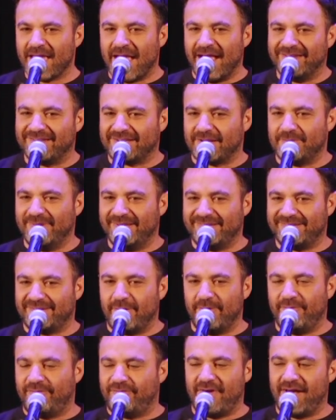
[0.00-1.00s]
and it's gonna be
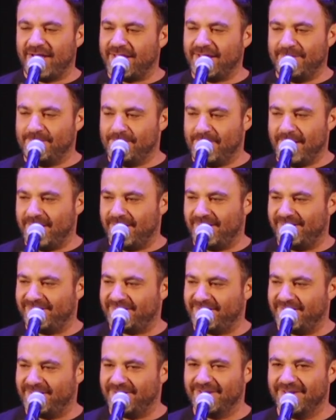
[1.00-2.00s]
so fucking
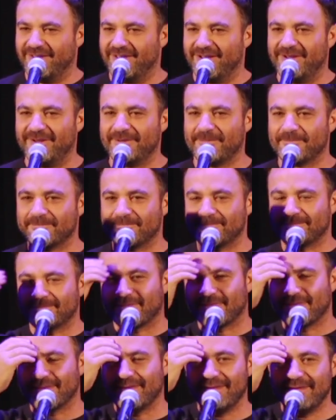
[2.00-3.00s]
embarrassing, you know.
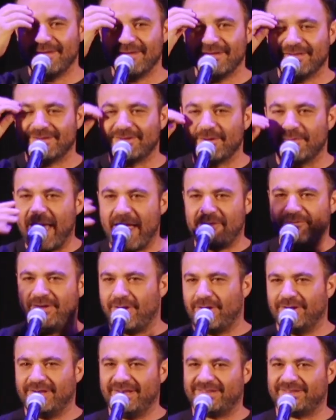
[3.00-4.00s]
So I'm having
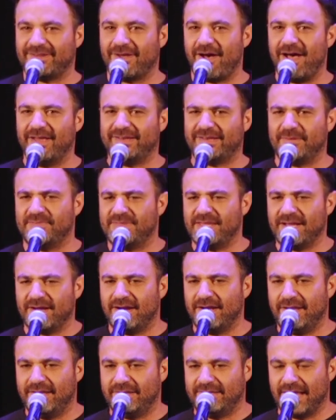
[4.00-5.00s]
all these thoughts. I'm thinking
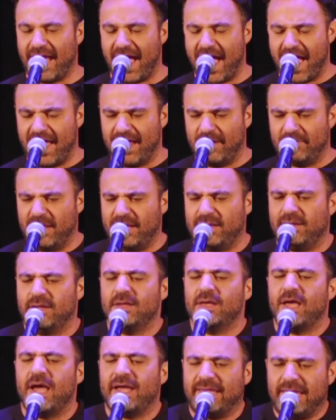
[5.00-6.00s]
I'm gonna die. I'm like
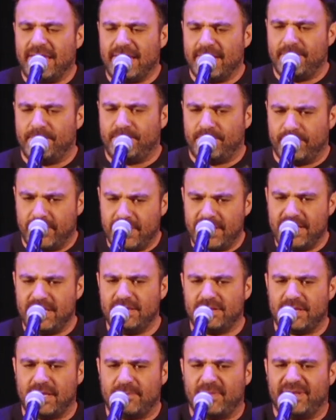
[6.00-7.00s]
I can't
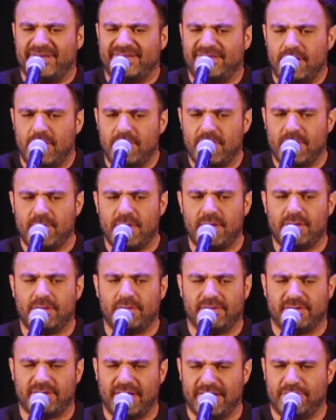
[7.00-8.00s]
breathe. Like my stomach
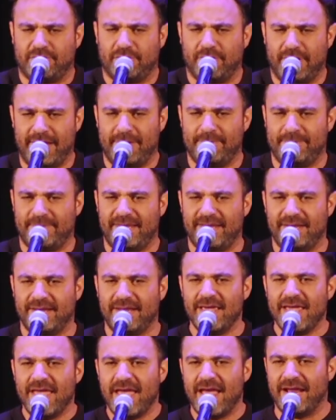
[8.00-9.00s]
muscles like
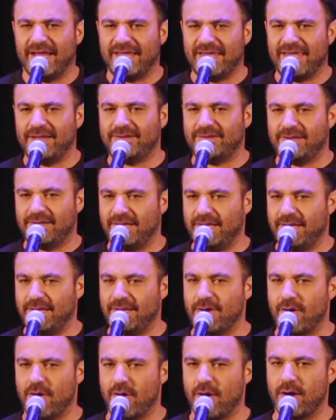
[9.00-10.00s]
cramping, and I get to
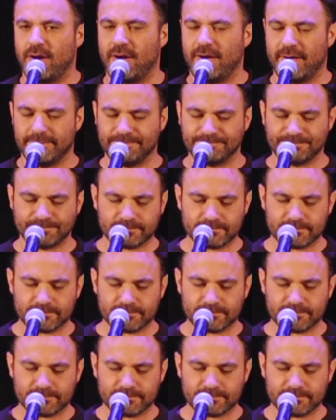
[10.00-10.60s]
the ER.